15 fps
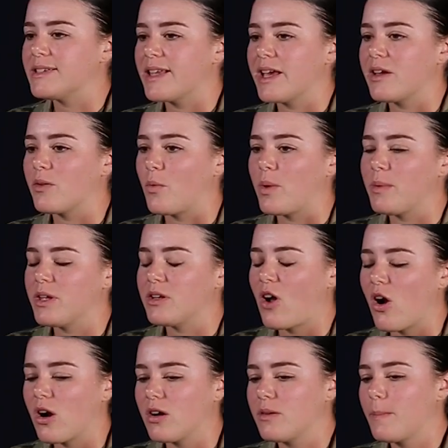is, like,
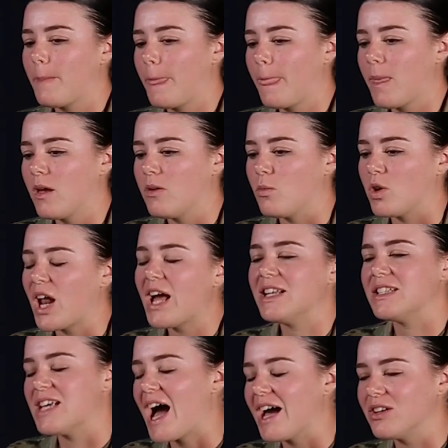women aren't, we're
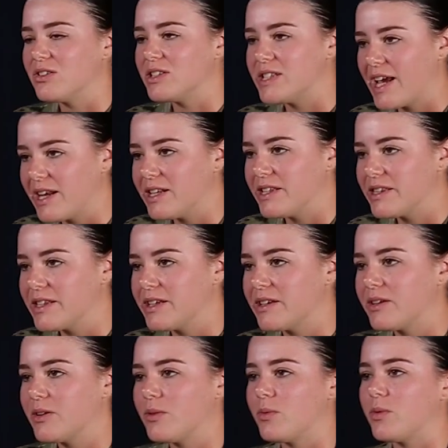not entitled to
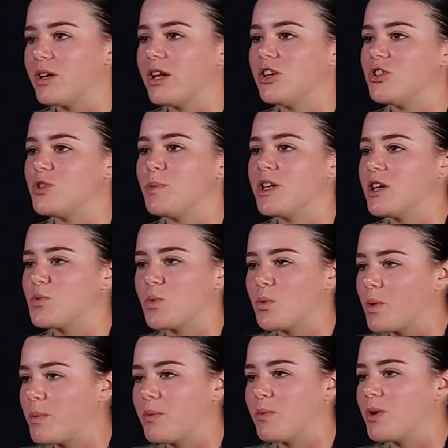anything. We're not, just because
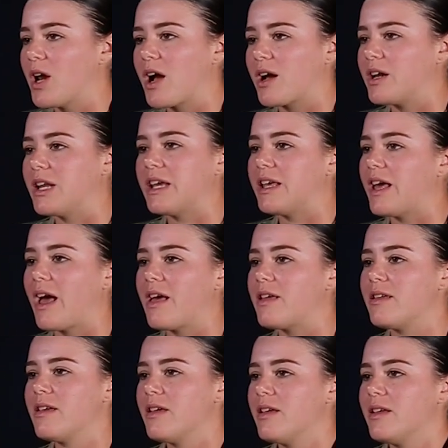we're women, we're not gonna
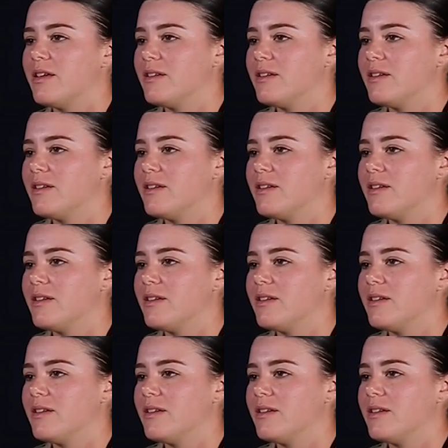get